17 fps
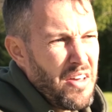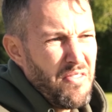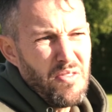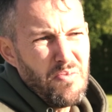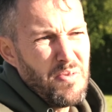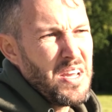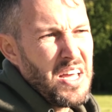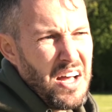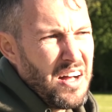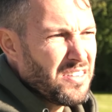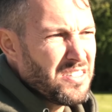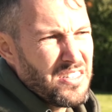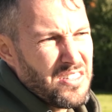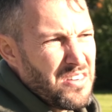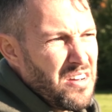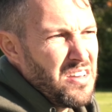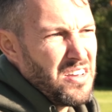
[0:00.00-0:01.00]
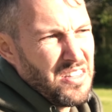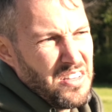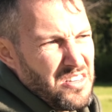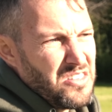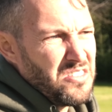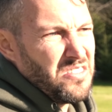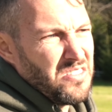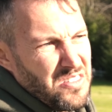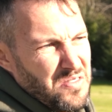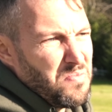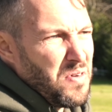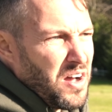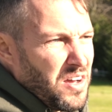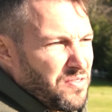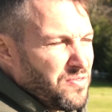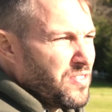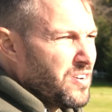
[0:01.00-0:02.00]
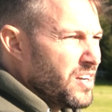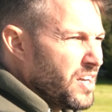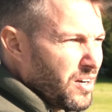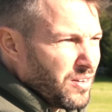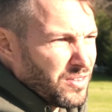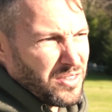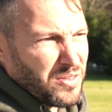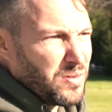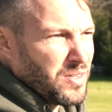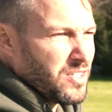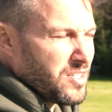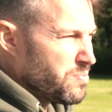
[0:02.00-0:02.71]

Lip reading: everybody else has got a digital smartphone, I also want a